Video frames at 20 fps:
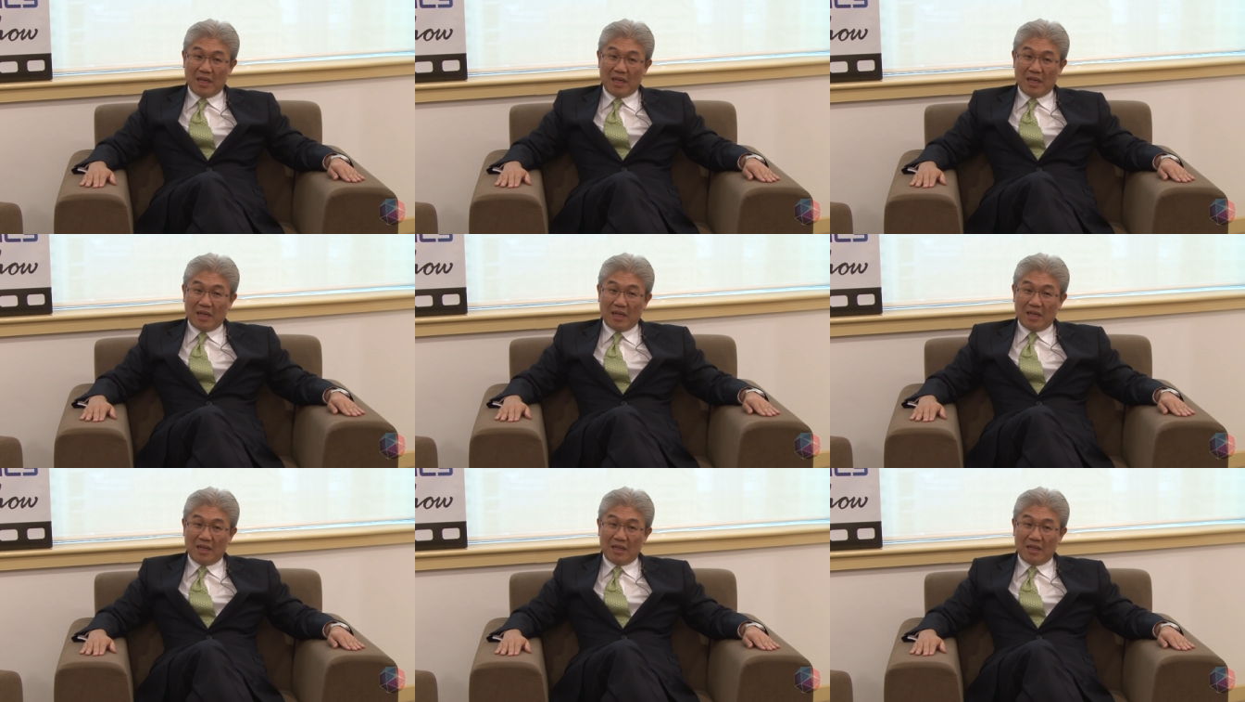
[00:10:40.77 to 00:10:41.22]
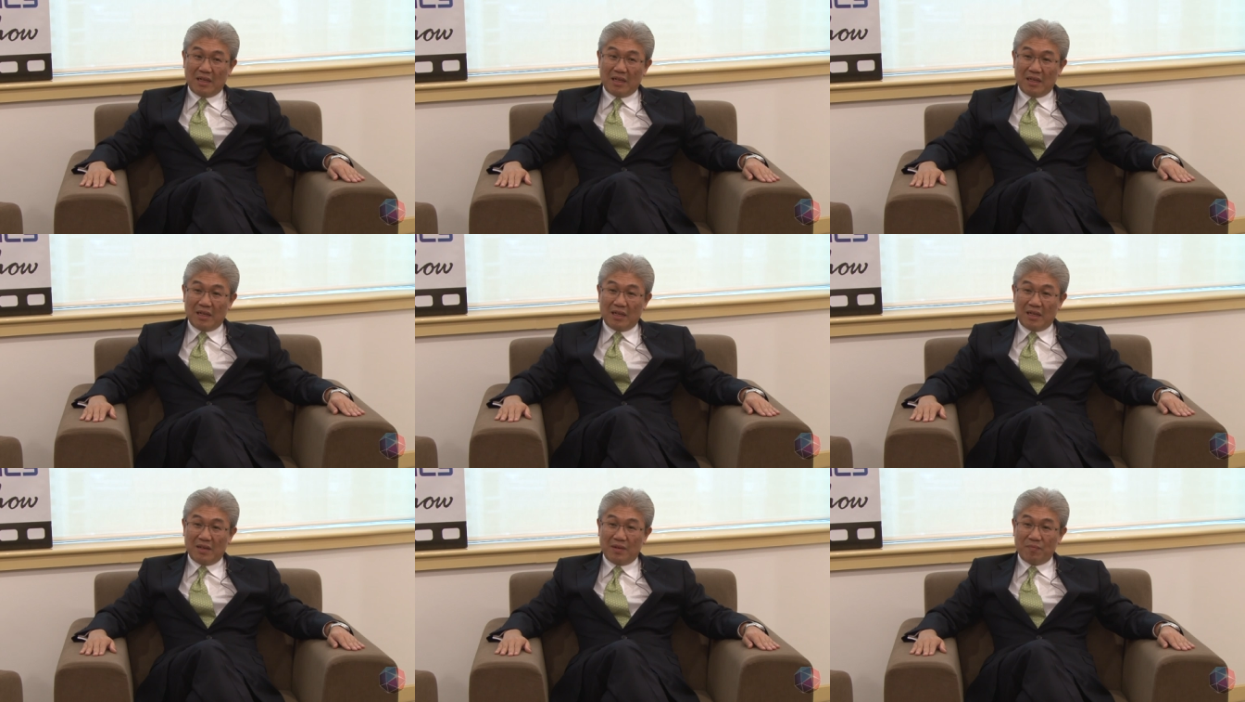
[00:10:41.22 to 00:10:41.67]

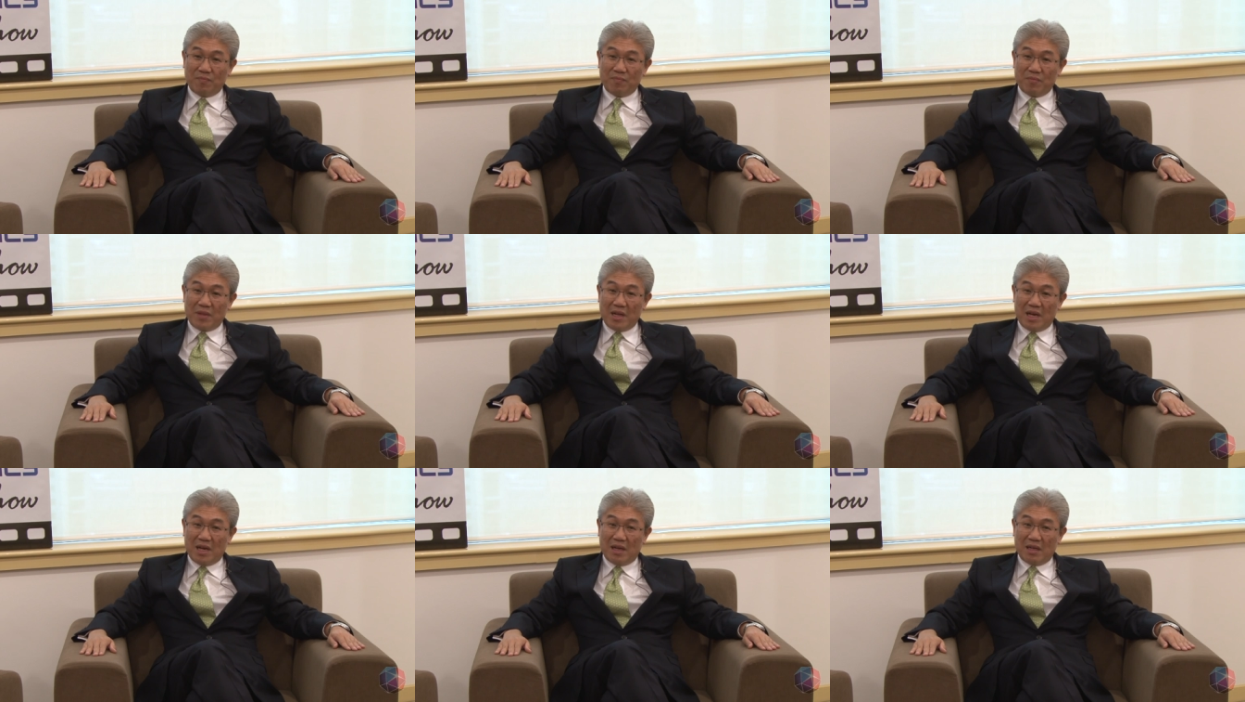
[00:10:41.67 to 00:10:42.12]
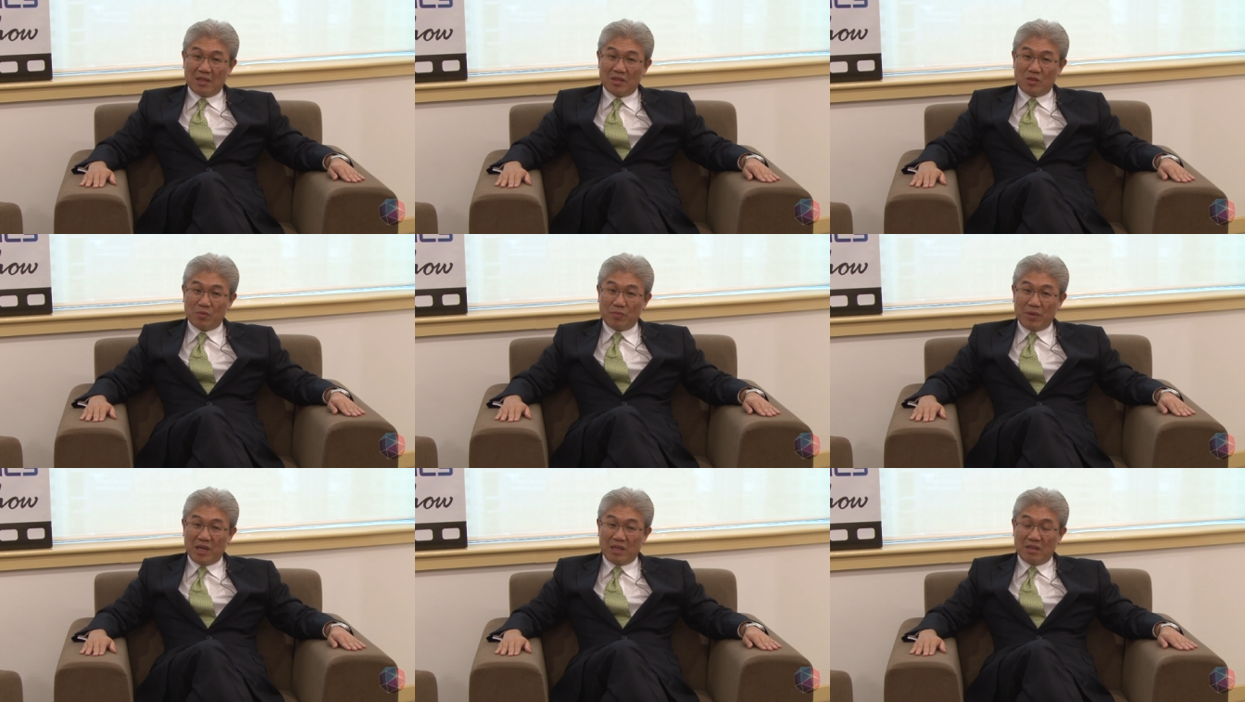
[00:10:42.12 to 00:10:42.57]
and um, I
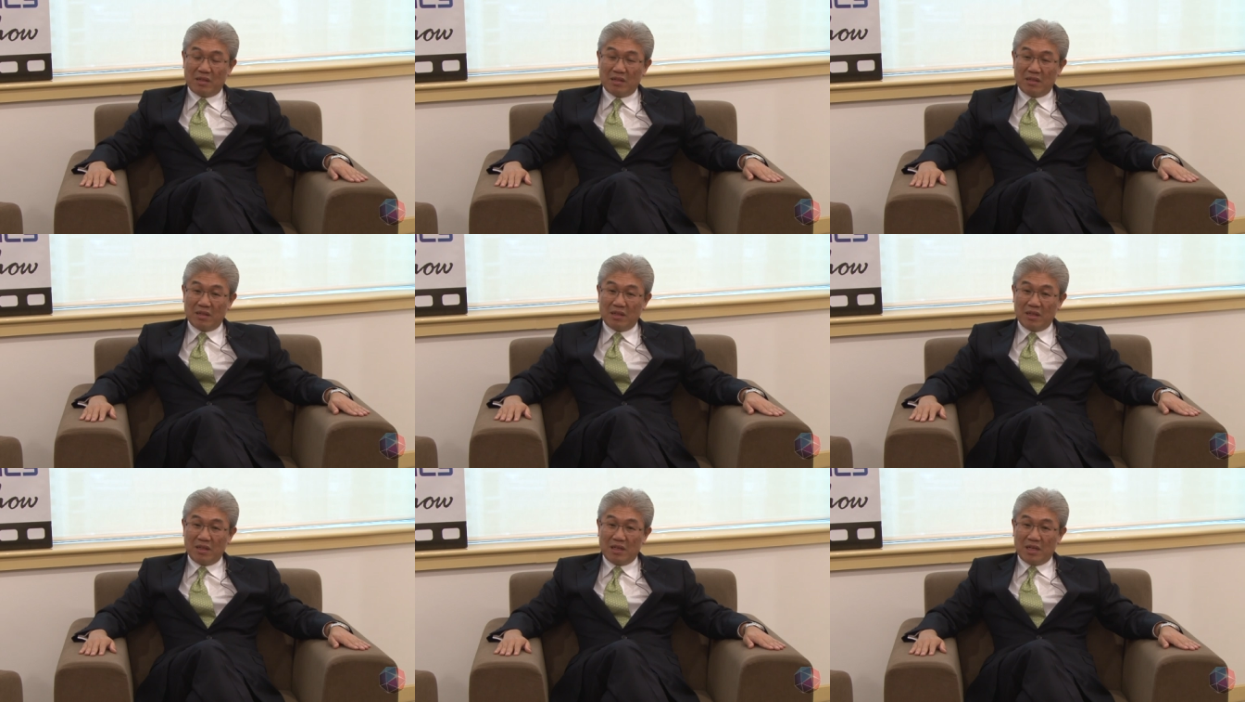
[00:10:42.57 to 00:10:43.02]
spent,